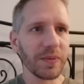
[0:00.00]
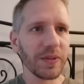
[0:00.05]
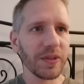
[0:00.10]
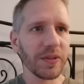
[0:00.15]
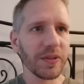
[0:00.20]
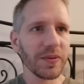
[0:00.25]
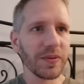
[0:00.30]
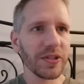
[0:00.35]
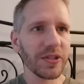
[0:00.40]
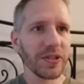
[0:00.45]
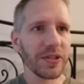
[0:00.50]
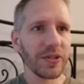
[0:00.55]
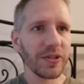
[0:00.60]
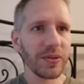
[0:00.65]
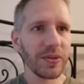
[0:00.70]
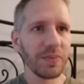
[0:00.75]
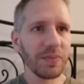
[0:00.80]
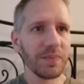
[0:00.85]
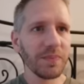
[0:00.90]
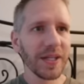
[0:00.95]
we do this
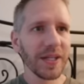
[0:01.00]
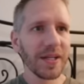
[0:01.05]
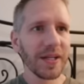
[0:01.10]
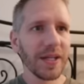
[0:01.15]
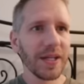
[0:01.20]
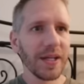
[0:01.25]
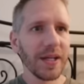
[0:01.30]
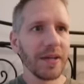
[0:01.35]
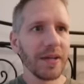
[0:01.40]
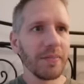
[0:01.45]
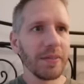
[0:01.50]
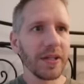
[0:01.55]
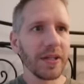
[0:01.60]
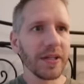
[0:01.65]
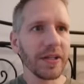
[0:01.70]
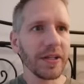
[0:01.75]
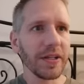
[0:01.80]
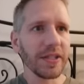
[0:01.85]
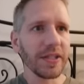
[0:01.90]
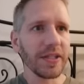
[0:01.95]
too,
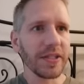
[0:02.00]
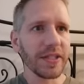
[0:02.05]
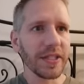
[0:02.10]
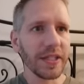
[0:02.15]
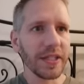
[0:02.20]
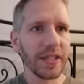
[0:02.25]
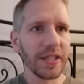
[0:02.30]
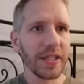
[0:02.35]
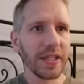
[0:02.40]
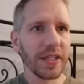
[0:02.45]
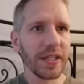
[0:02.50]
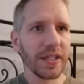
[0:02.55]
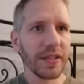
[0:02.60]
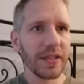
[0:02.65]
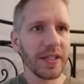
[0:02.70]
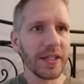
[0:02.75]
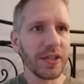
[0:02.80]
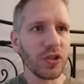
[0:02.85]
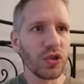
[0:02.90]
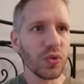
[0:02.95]
because
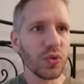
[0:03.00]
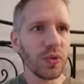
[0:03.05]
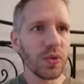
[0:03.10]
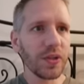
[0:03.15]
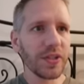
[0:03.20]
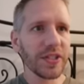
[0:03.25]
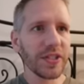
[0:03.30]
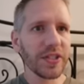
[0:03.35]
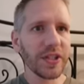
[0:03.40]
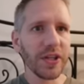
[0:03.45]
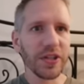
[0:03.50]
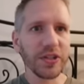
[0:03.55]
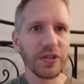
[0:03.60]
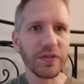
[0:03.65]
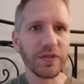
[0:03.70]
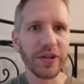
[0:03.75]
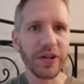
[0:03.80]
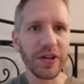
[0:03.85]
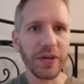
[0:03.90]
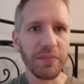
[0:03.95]
the Jewels is also
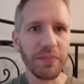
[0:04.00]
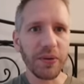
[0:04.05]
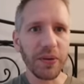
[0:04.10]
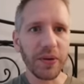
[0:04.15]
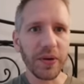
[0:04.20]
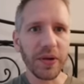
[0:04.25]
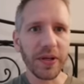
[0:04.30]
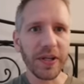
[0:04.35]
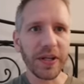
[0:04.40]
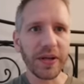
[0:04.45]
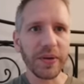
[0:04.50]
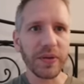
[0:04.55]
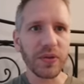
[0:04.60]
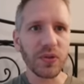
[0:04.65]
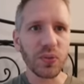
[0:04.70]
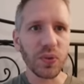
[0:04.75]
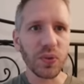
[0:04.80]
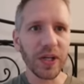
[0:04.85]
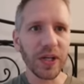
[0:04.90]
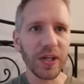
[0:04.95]
very important here
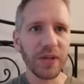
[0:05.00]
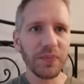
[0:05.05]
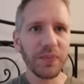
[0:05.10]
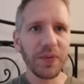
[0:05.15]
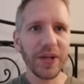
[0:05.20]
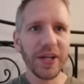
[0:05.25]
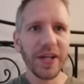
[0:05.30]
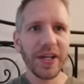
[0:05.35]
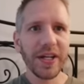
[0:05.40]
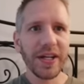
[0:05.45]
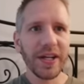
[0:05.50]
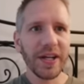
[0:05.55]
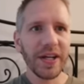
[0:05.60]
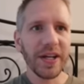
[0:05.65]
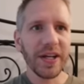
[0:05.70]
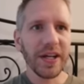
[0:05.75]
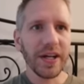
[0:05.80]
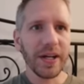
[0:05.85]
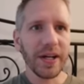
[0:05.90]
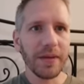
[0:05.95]
as well.
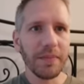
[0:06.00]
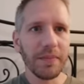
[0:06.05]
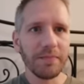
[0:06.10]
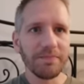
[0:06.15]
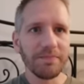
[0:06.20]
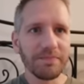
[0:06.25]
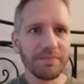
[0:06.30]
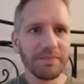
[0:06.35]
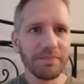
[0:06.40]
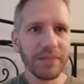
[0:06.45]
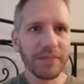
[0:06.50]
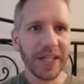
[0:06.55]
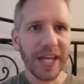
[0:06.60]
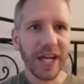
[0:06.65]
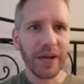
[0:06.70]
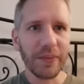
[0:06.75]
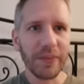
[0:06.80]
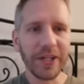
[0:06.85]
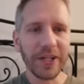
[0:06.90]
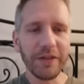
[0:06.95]

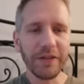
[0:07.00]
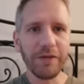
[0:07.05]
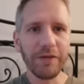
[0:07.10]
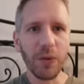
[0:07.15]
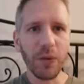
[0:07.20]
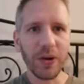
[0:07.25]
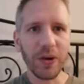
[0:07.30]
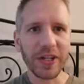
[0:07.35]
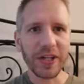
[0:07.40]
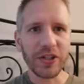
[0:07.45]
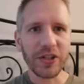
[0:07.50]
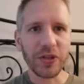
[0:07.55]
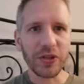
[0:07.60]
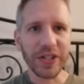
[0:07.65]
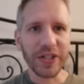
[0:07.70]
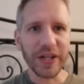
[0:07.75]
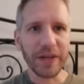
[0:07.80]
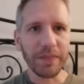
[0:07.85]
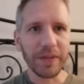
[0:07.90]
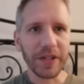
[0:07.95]
Again, we got 4 extra
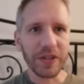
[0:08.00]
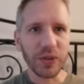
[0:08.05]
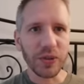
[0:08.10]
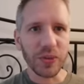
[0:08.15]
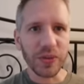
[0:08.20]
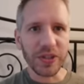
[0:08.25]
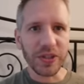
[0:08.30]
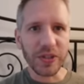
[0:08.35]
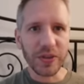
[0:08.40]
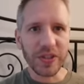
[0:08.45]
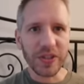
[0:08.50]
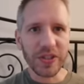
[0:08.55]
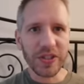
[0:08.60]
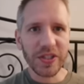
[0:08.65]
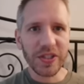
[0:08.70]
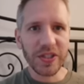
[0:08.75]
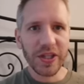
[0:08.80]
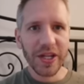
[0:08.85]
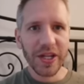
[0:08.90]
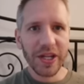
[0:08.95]
Champion Jewels, so
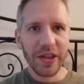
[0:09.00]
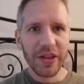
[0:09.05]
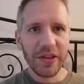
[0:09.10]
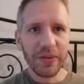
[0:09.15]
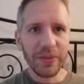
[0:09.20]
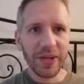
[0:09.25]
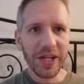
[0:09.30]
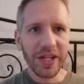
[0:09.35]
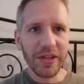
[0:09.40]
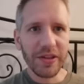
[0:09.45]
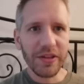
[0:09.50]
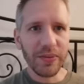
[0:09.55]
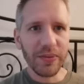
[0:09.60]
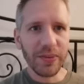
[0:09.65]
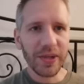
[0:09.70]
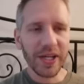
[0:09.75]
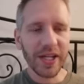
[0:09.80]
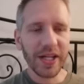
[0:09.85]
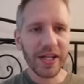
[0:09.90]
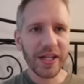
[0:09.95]
it's
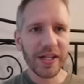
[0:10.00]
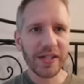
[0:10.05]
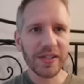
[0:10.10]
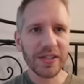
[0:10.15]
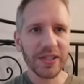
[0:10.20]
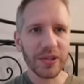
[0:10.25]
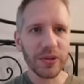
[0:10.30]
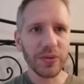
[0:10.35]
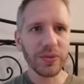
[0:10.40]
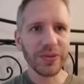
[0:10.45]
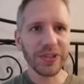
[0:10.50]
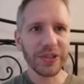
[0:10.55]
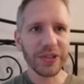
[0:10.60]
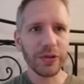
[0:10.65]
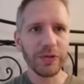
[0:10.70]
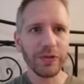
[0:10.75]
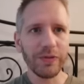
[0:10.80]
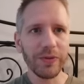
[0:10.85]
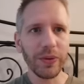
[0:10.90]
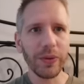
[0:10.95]

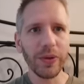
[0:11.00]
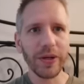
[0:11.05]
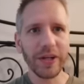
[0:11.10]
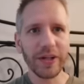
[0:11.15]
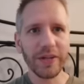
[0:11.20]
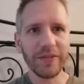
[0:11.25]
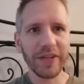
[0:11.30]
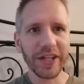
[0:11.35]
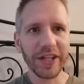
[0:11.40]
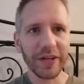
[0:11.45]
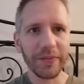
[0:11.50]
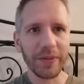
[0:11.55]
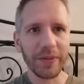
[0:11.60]
33004, if I can